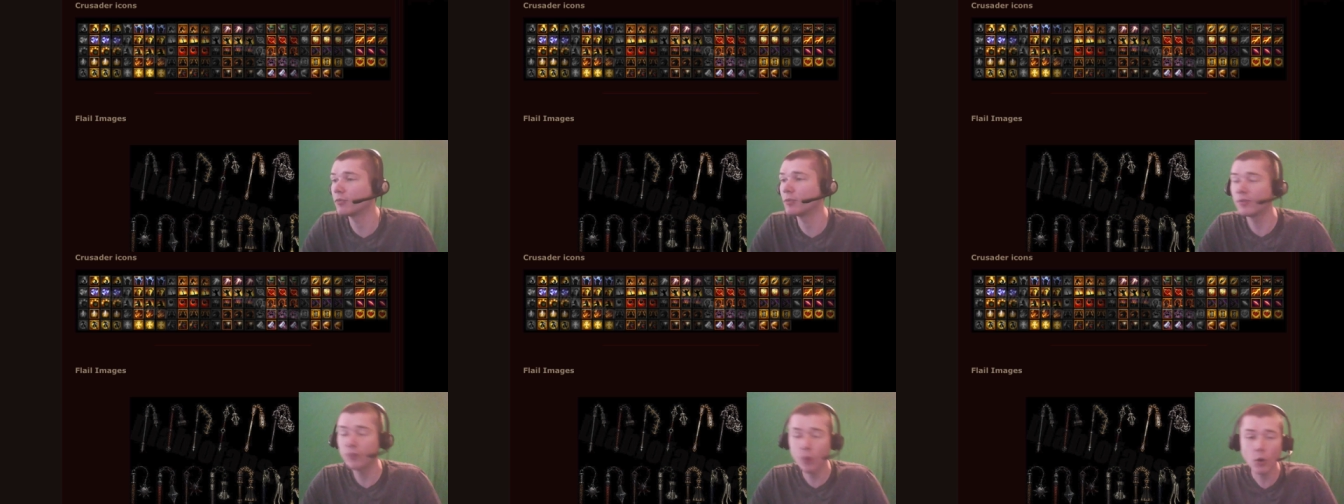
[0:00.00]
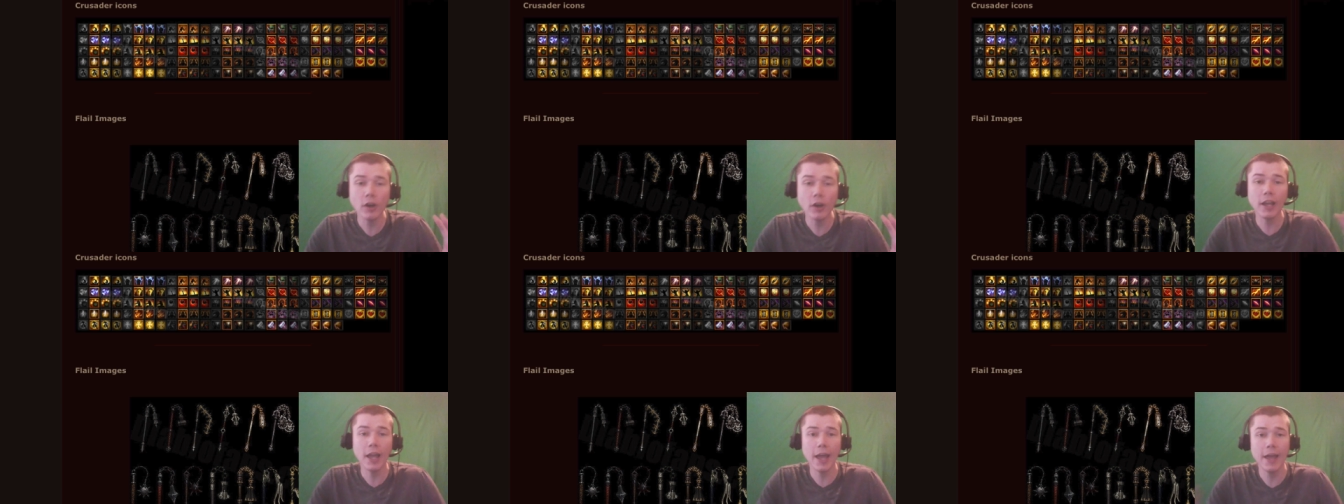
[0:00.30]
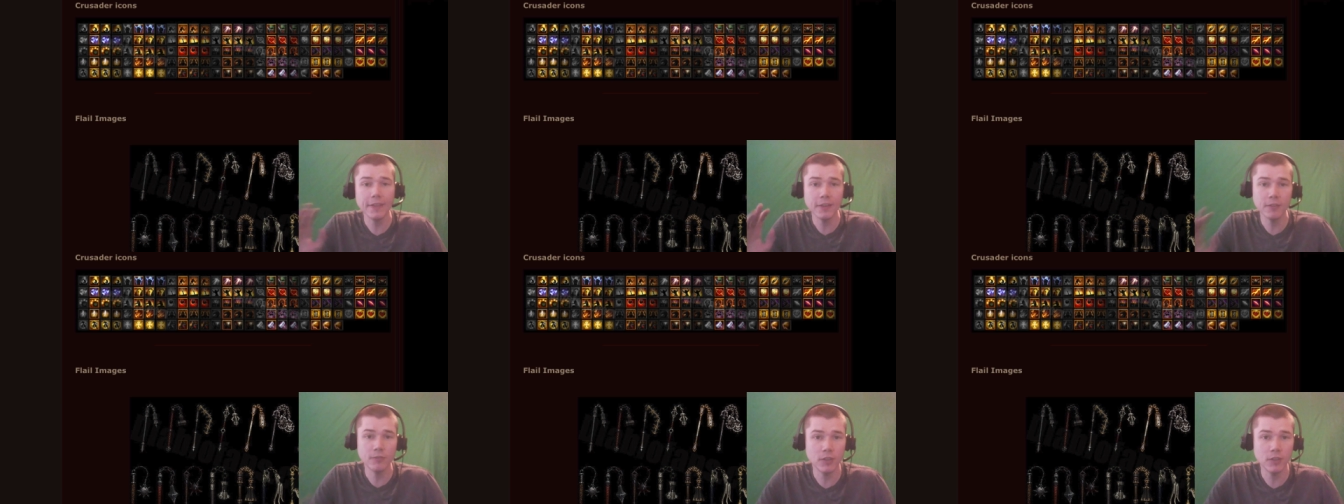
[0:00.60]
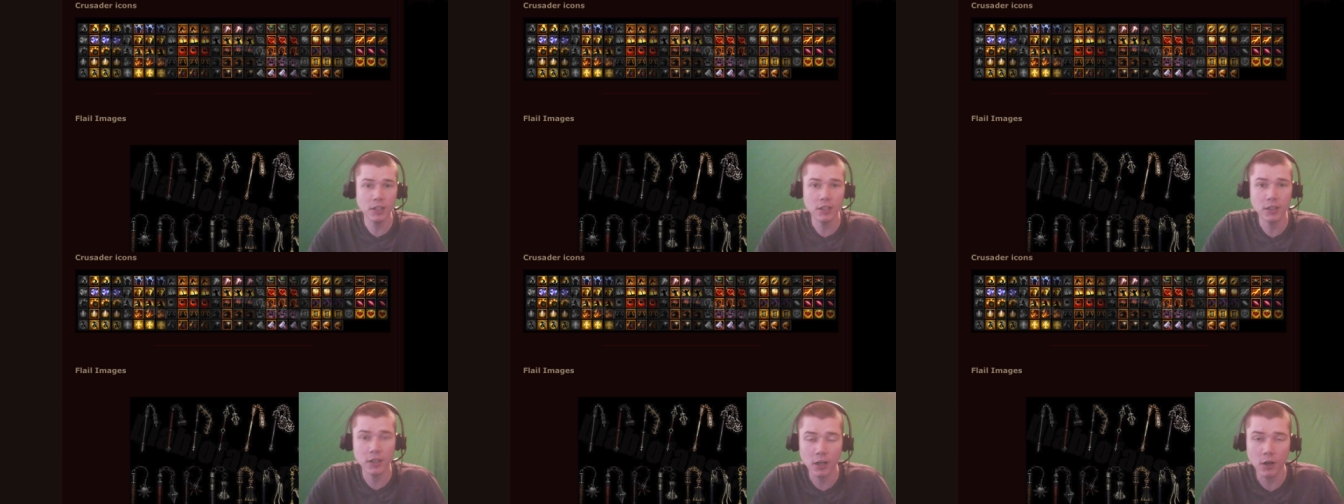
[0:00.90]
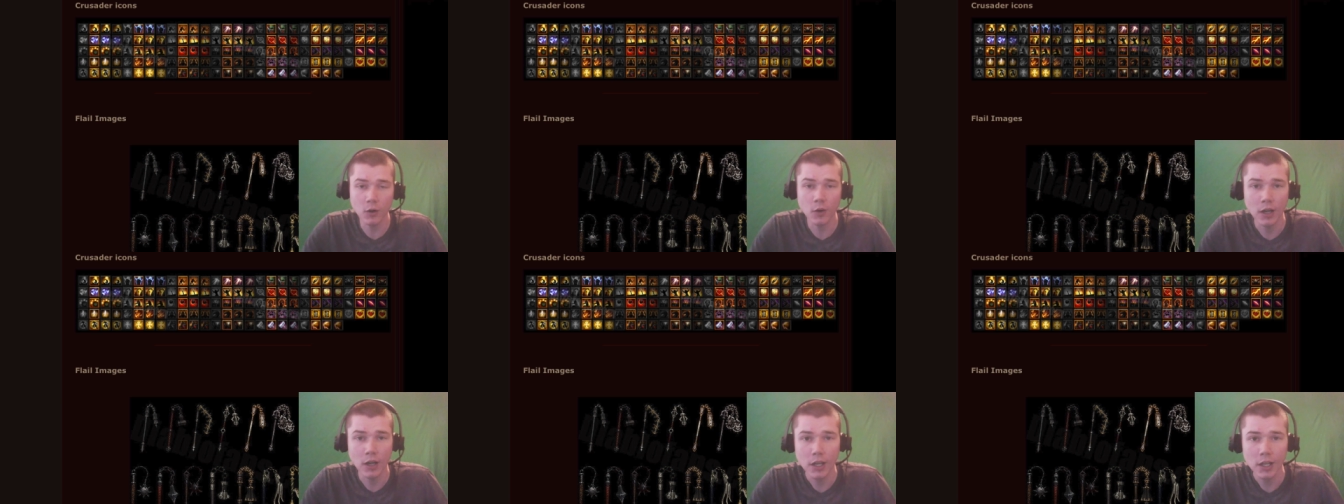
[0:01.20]
Before I end the
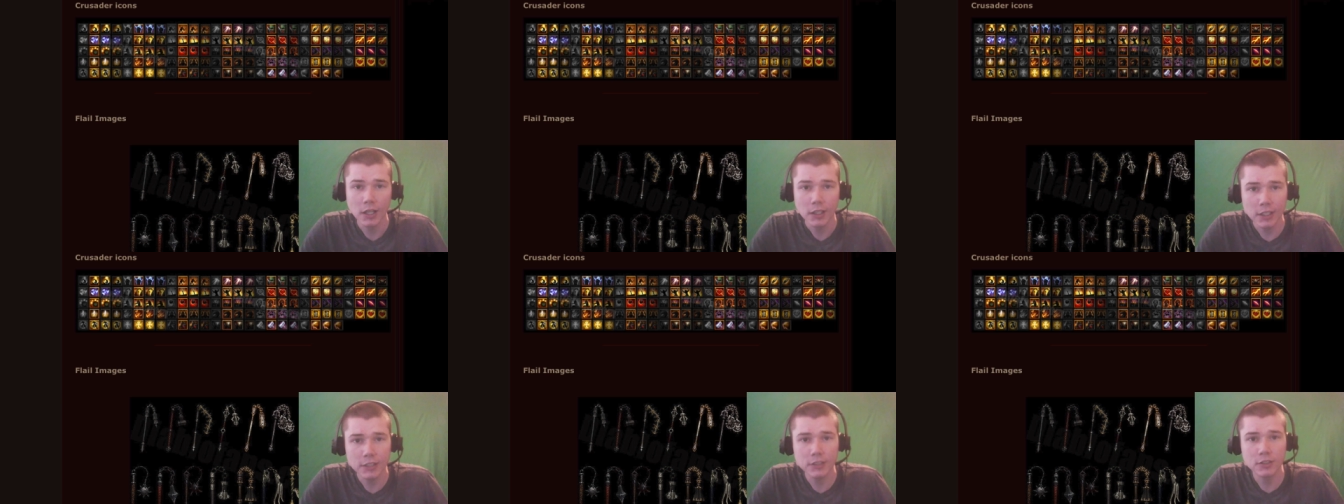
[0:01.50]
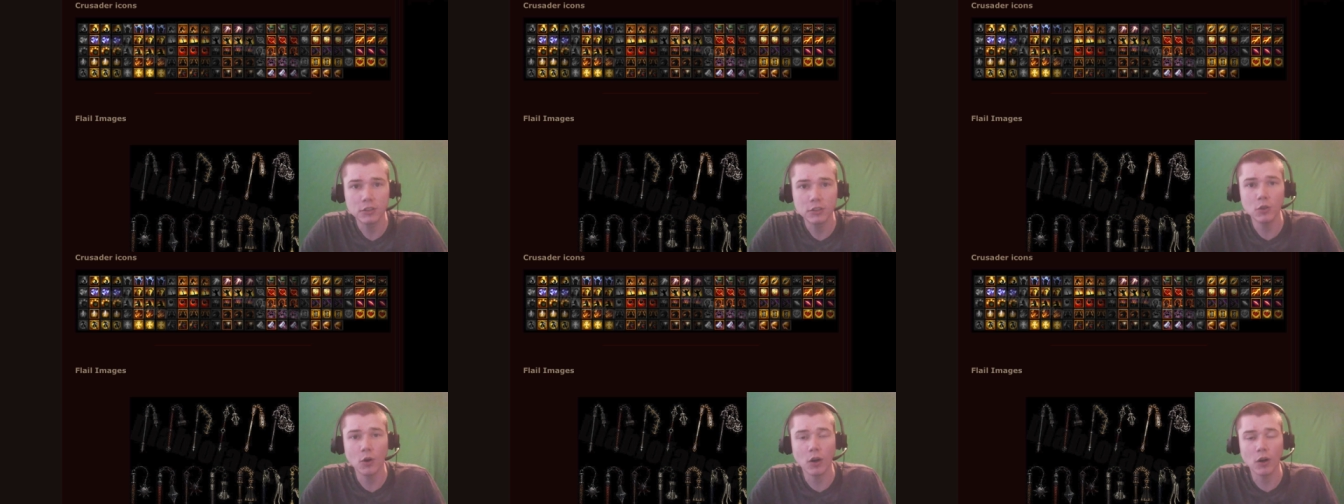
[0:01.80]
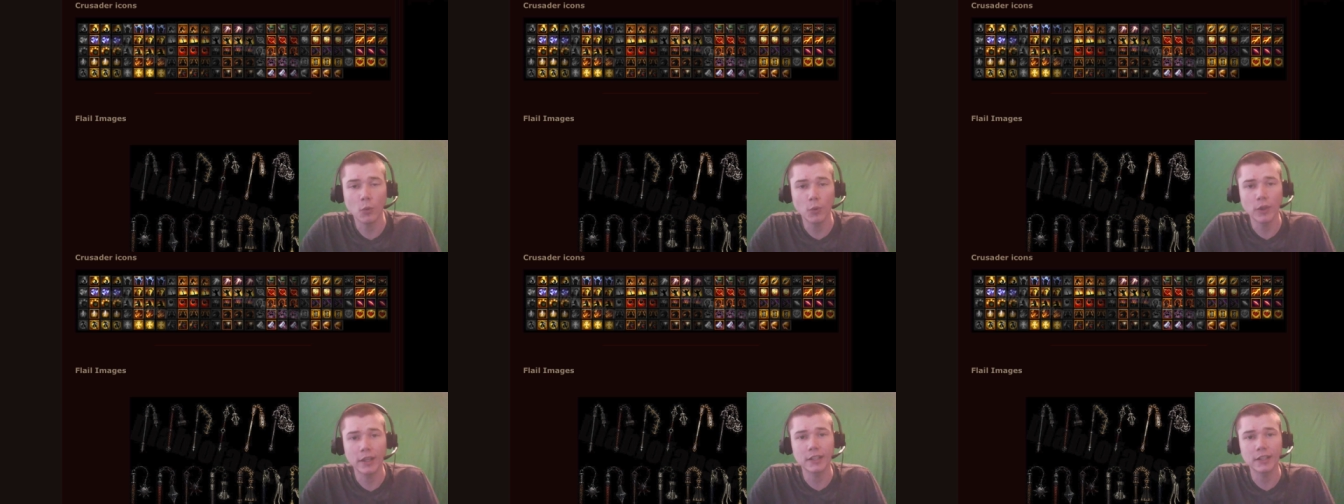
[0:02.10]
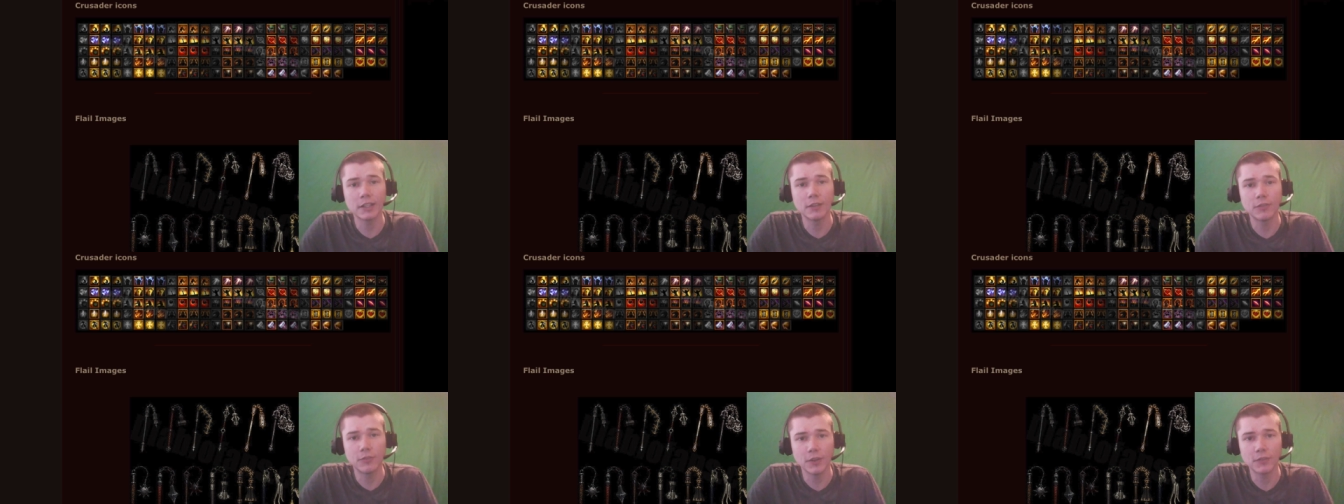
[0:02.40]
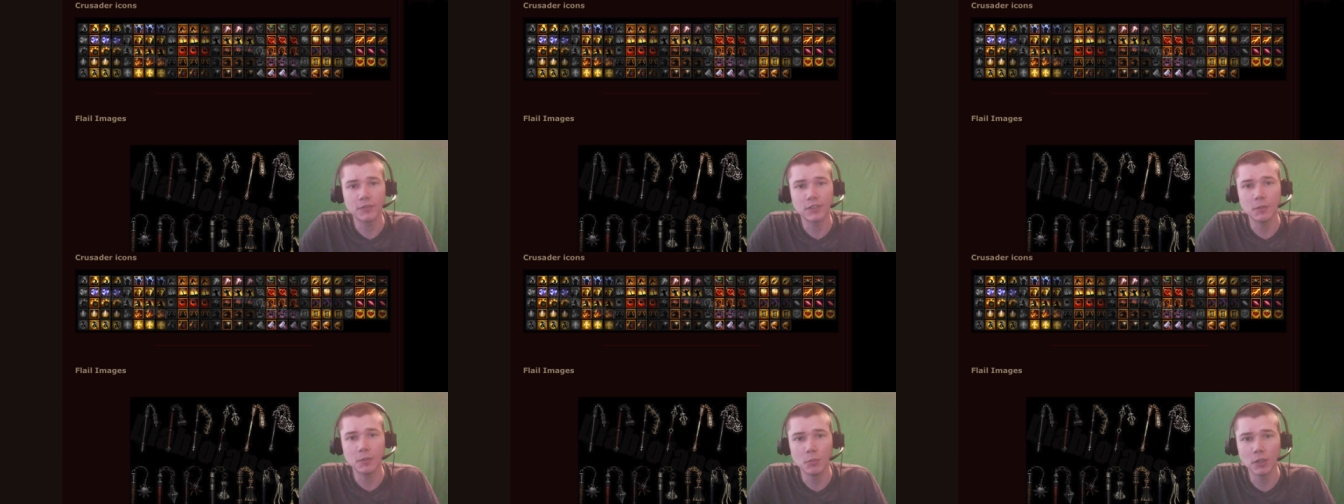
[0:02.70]
video, let's do our weekly
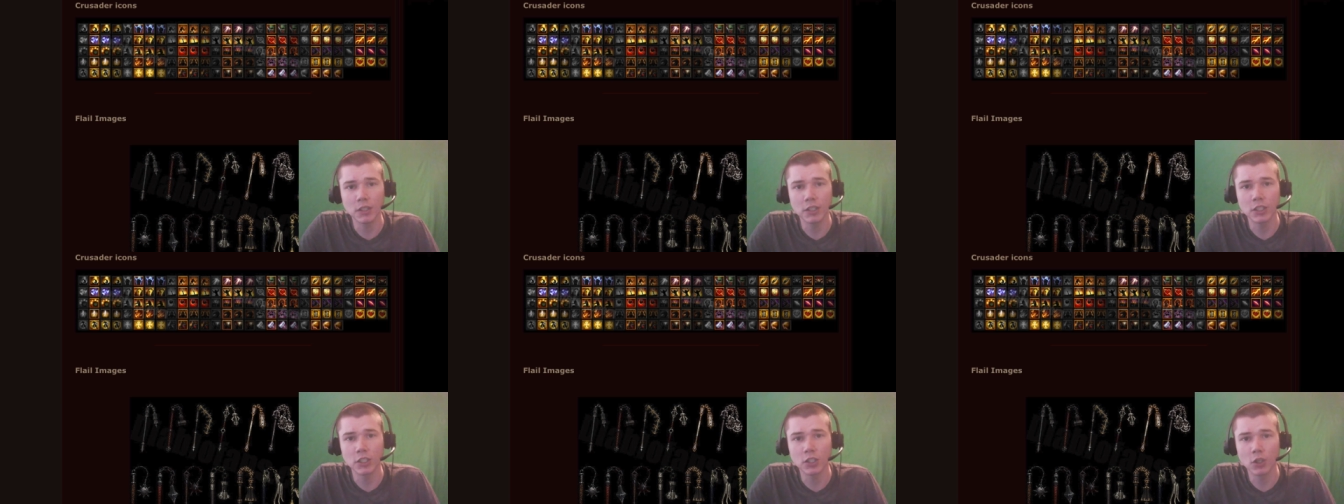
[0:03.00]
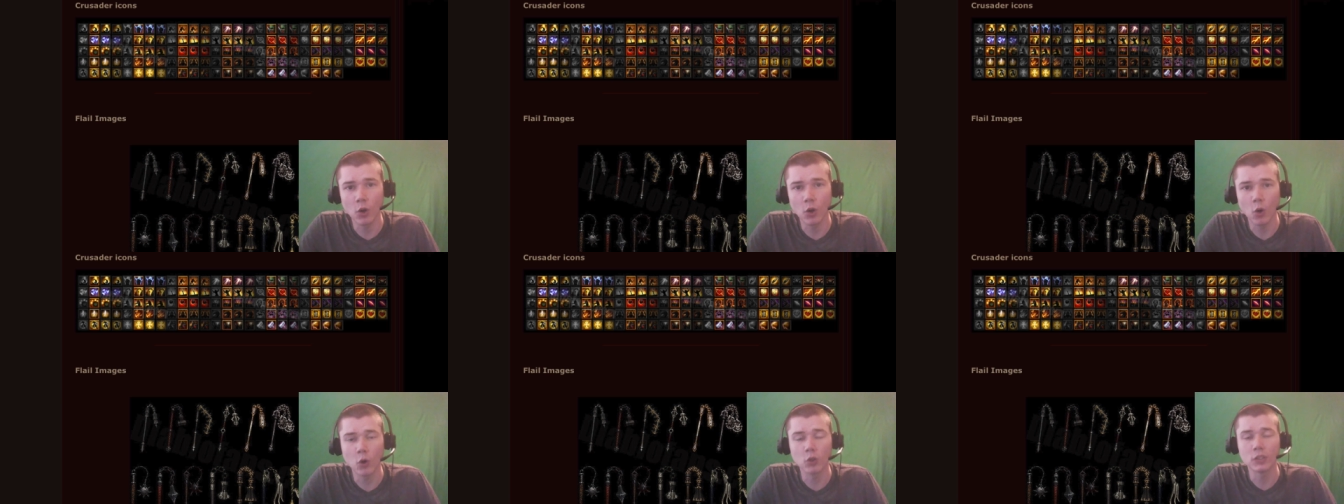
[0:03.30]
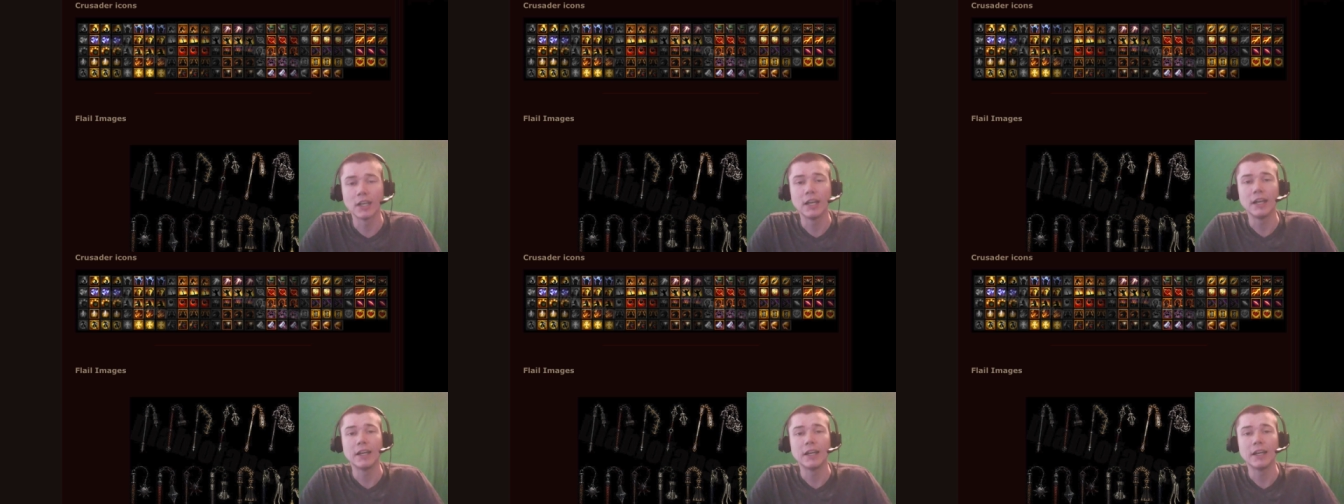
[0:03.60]
50 million gold